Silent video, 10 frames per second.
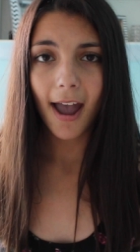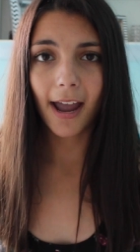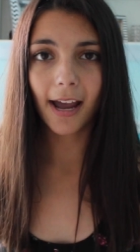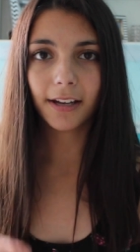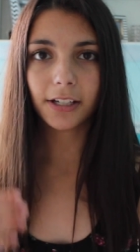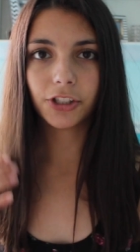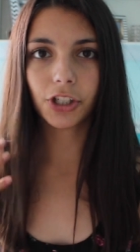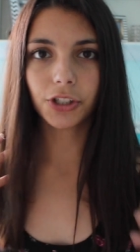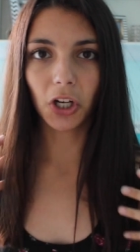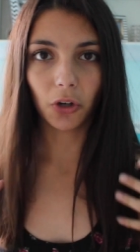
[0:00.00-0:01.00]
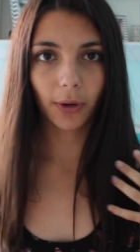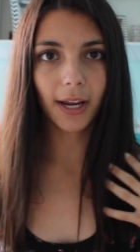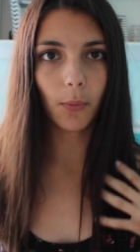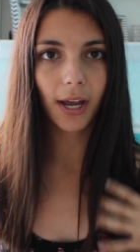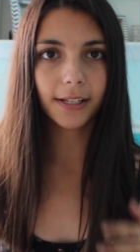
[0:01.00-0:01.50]
and it's just a
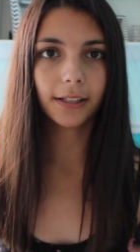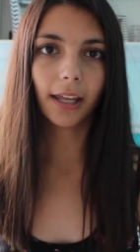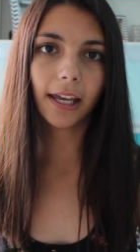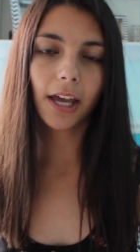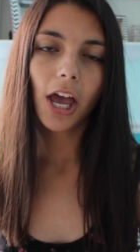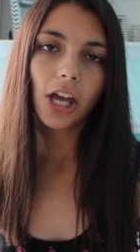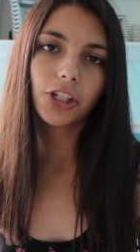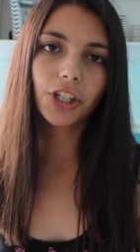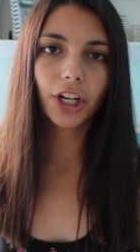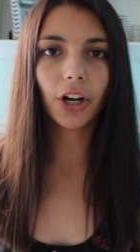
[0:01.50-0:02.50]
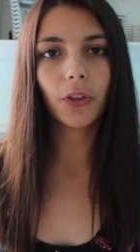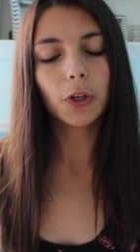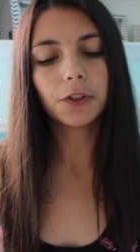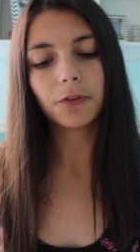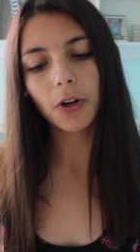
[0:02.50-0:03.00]
great way to like share all
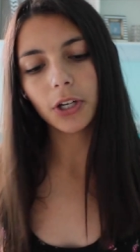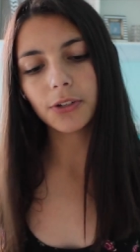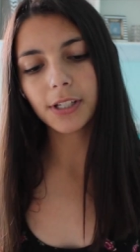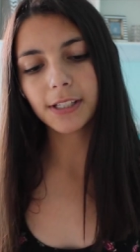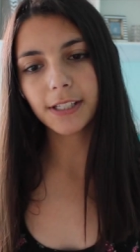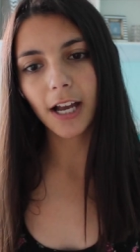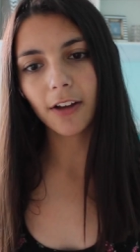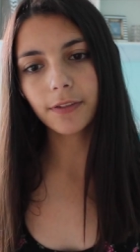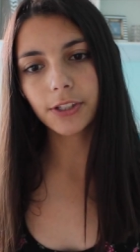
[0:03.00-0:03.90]
those photos and stuff,